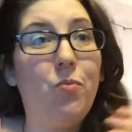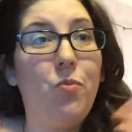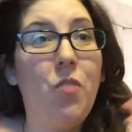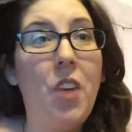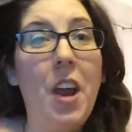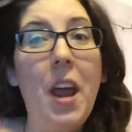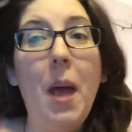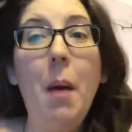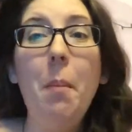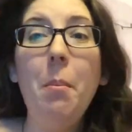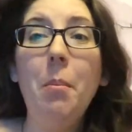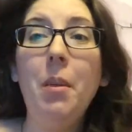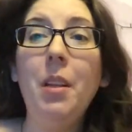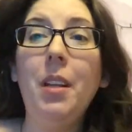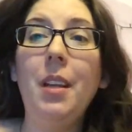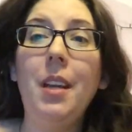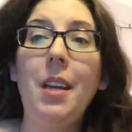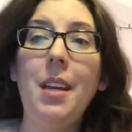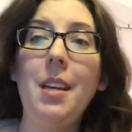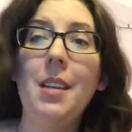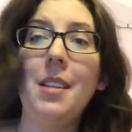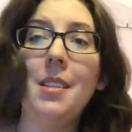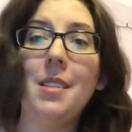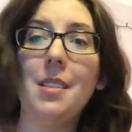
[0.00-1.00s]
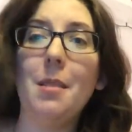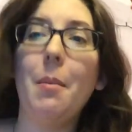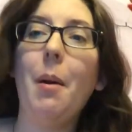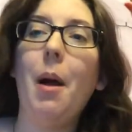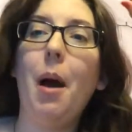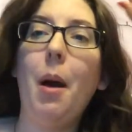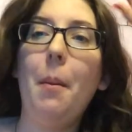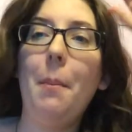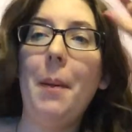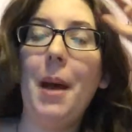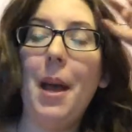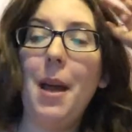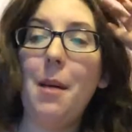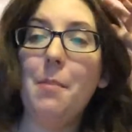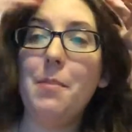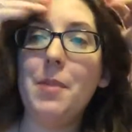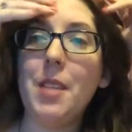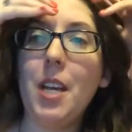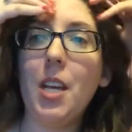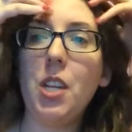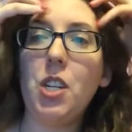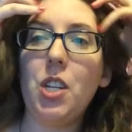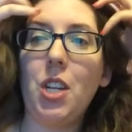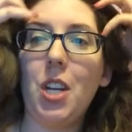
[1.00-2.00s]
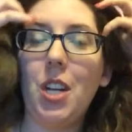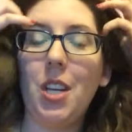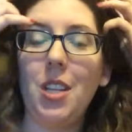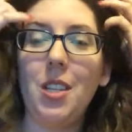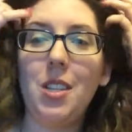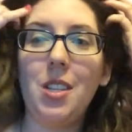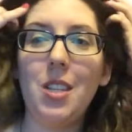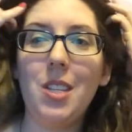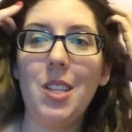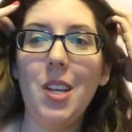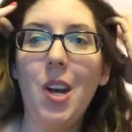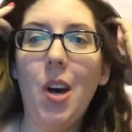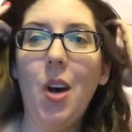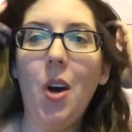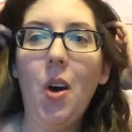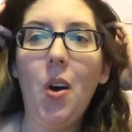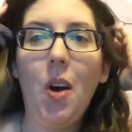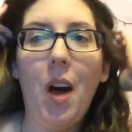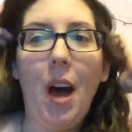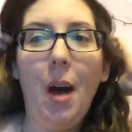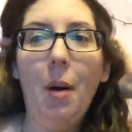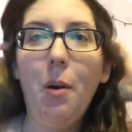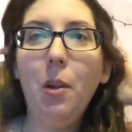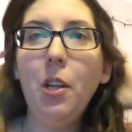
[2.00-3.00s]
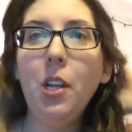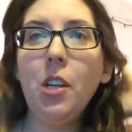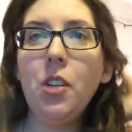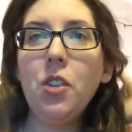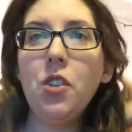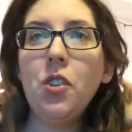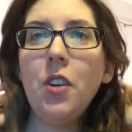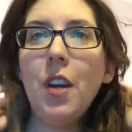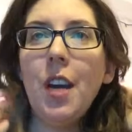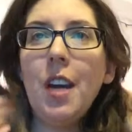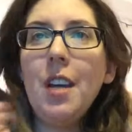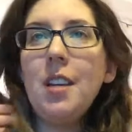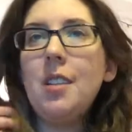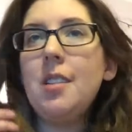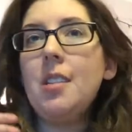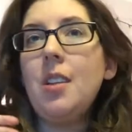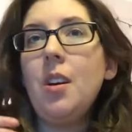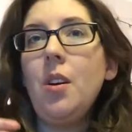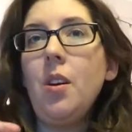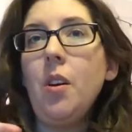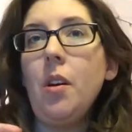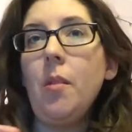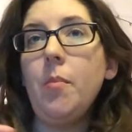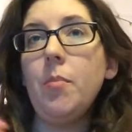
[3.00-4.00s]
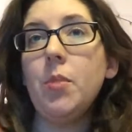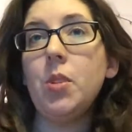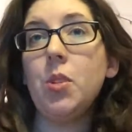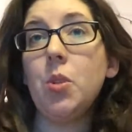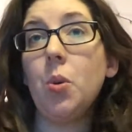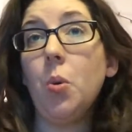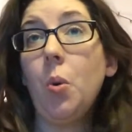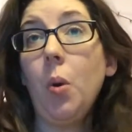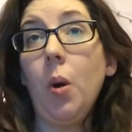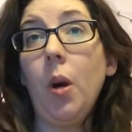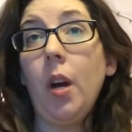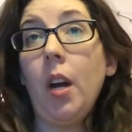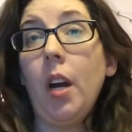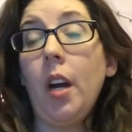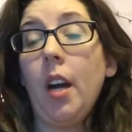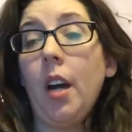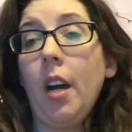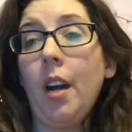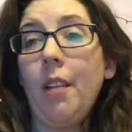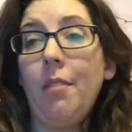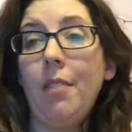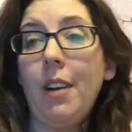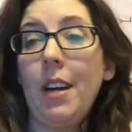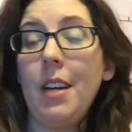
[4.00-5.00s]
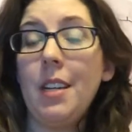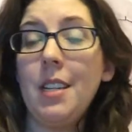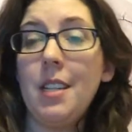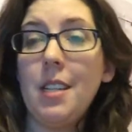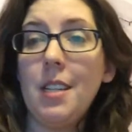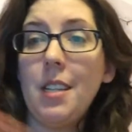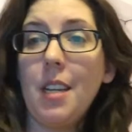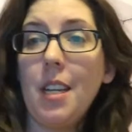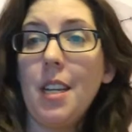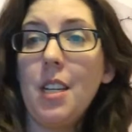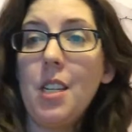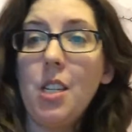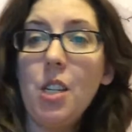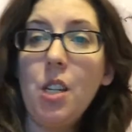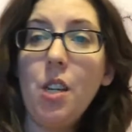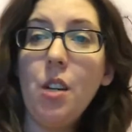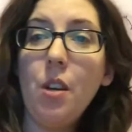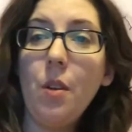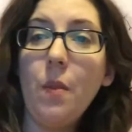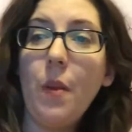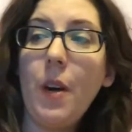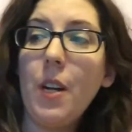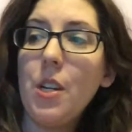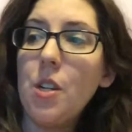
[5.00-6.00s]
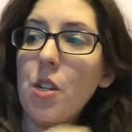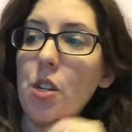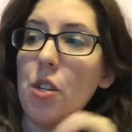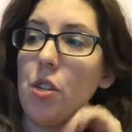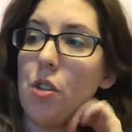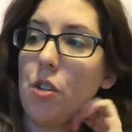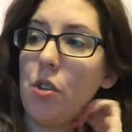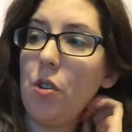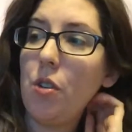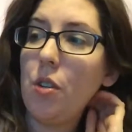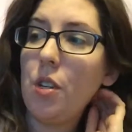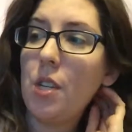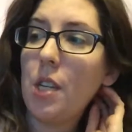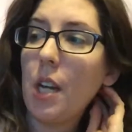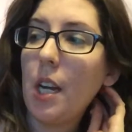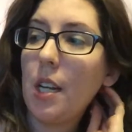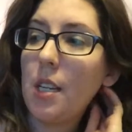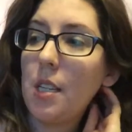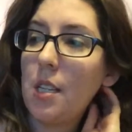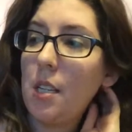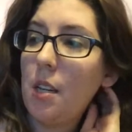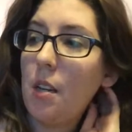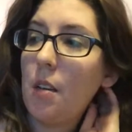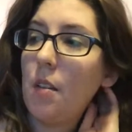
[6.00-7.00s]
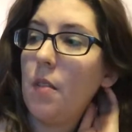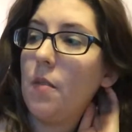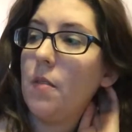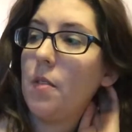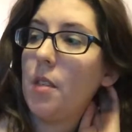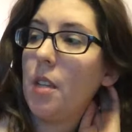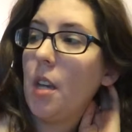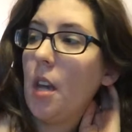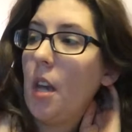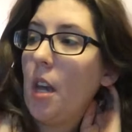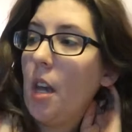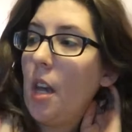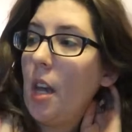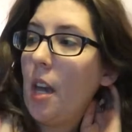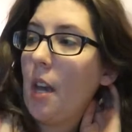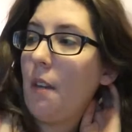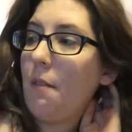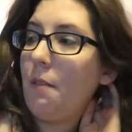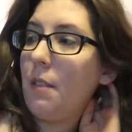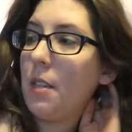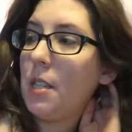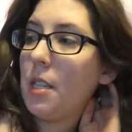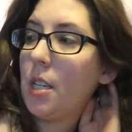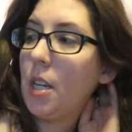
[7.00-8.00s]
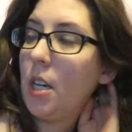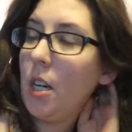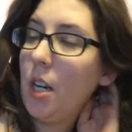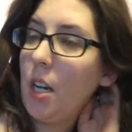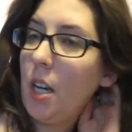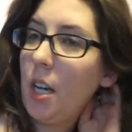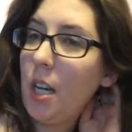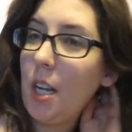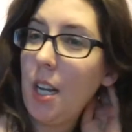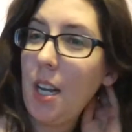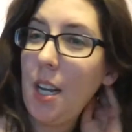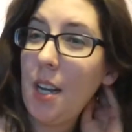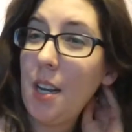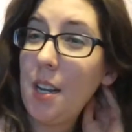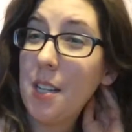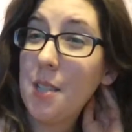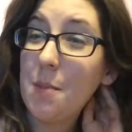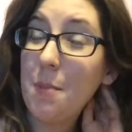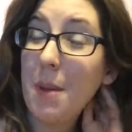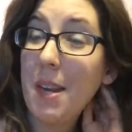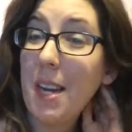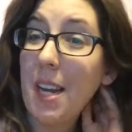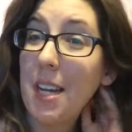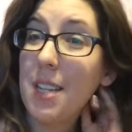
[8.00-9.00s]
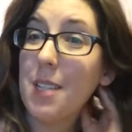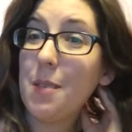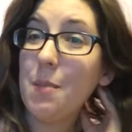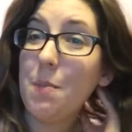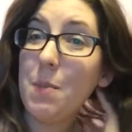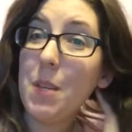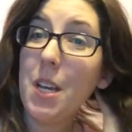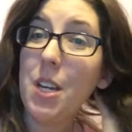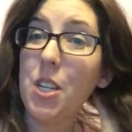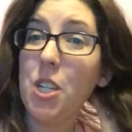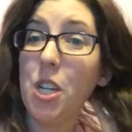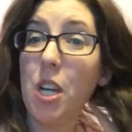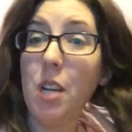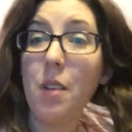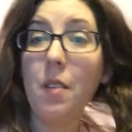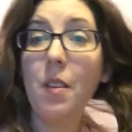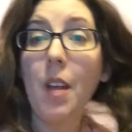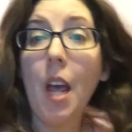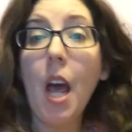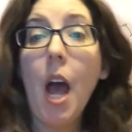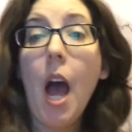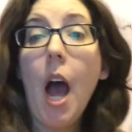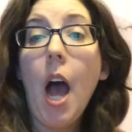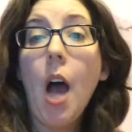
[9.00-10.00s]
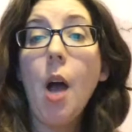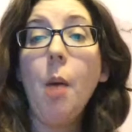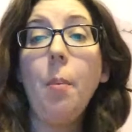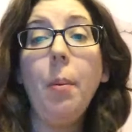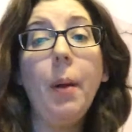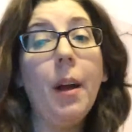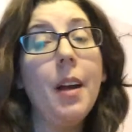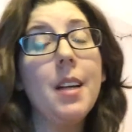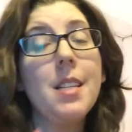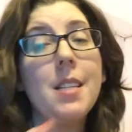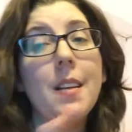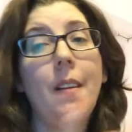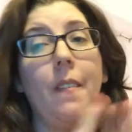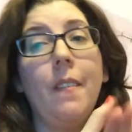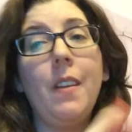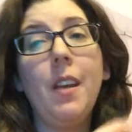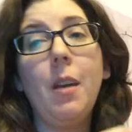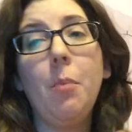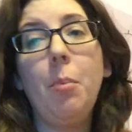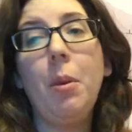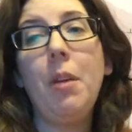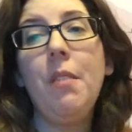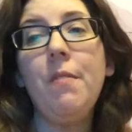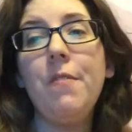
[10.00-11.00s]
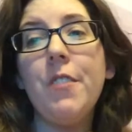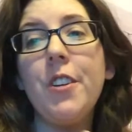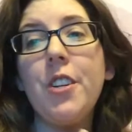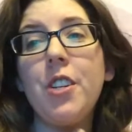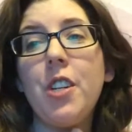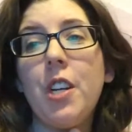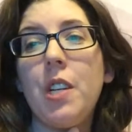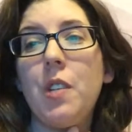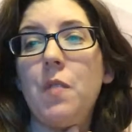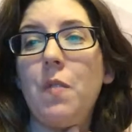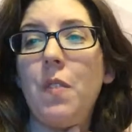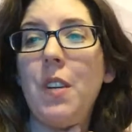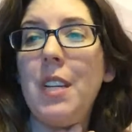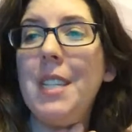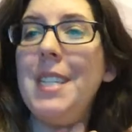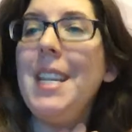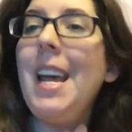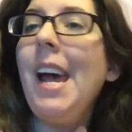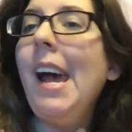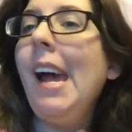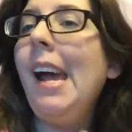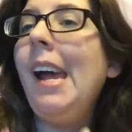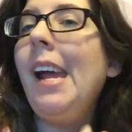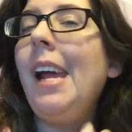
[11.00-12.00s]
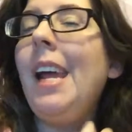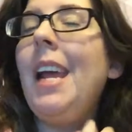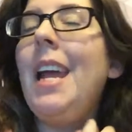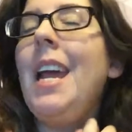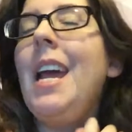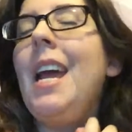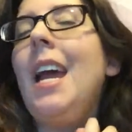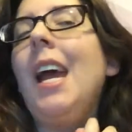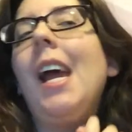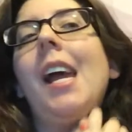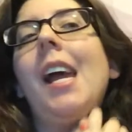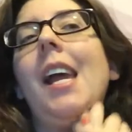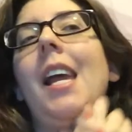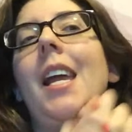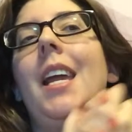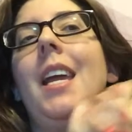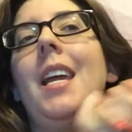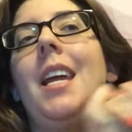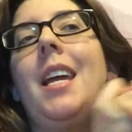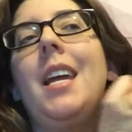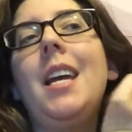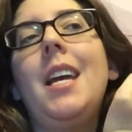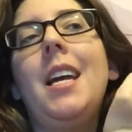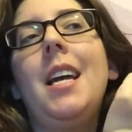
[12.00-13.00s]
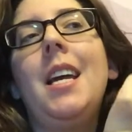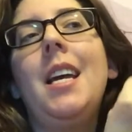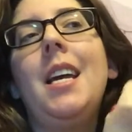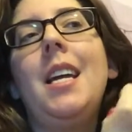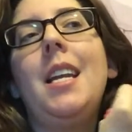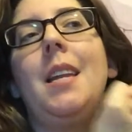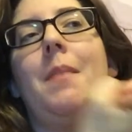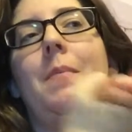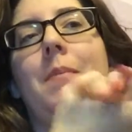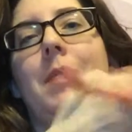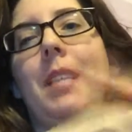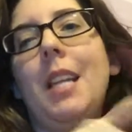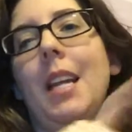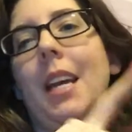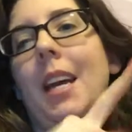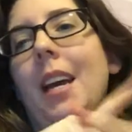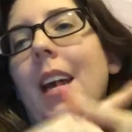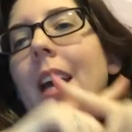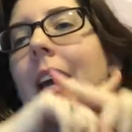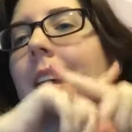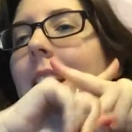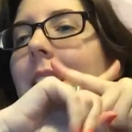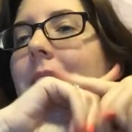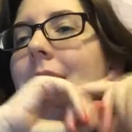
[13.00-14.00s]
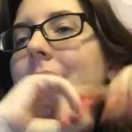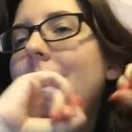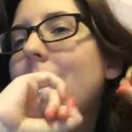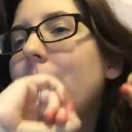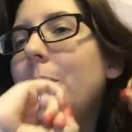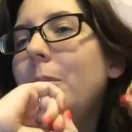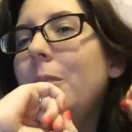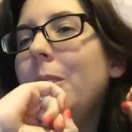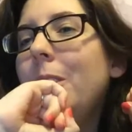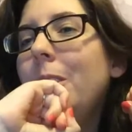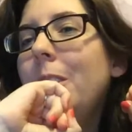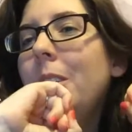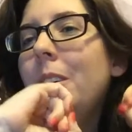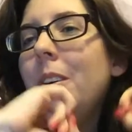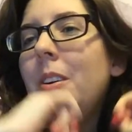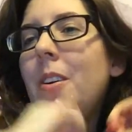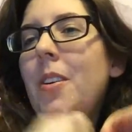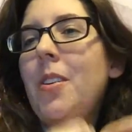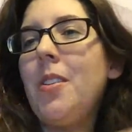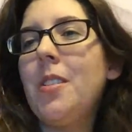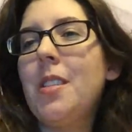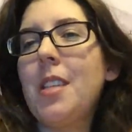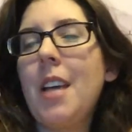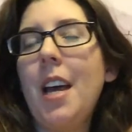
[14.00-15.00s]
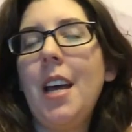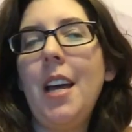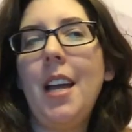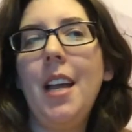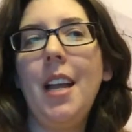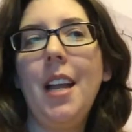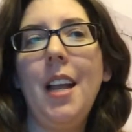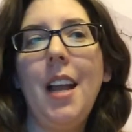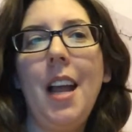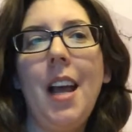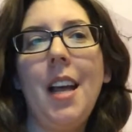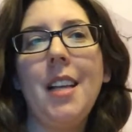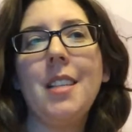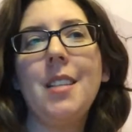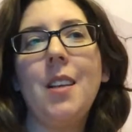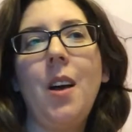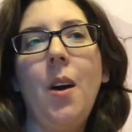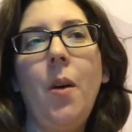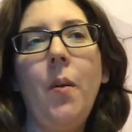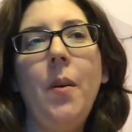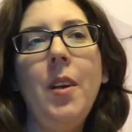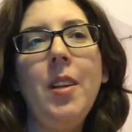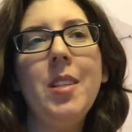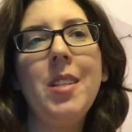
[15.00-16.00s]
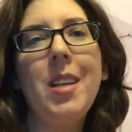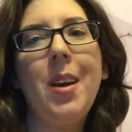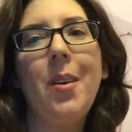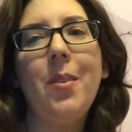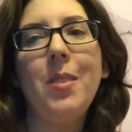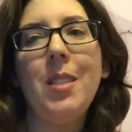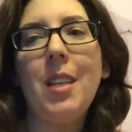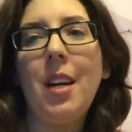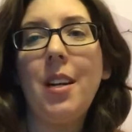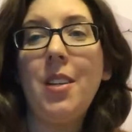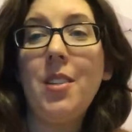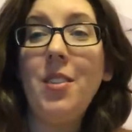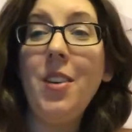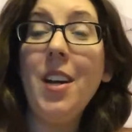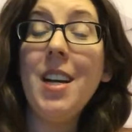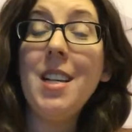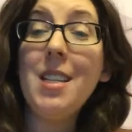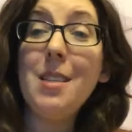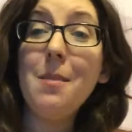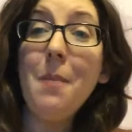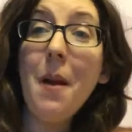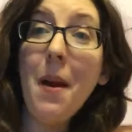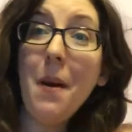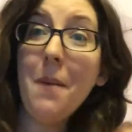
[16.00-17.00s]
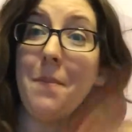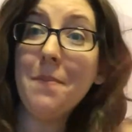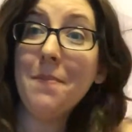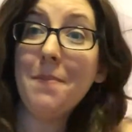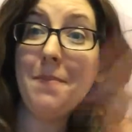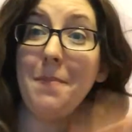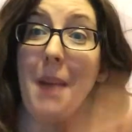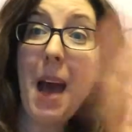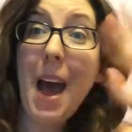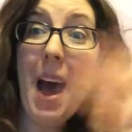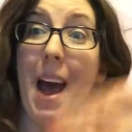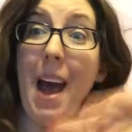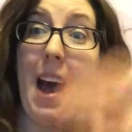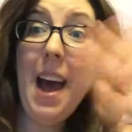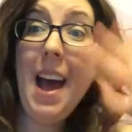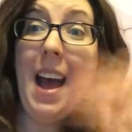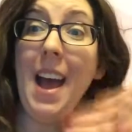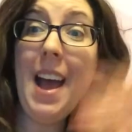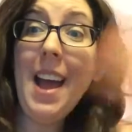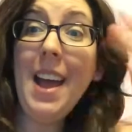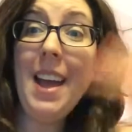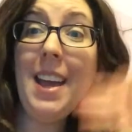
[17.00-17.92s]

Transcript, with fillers: ramblings about my obsession. So I will let you guys know. I'm sure if I continue to watch True Detectives, if it's good and it's my next obsession. Hope you guys are having a pain-free, stress-free day. And I'm sending out X double O's. And as always, I'll talk to you guys tomorrow. Bye.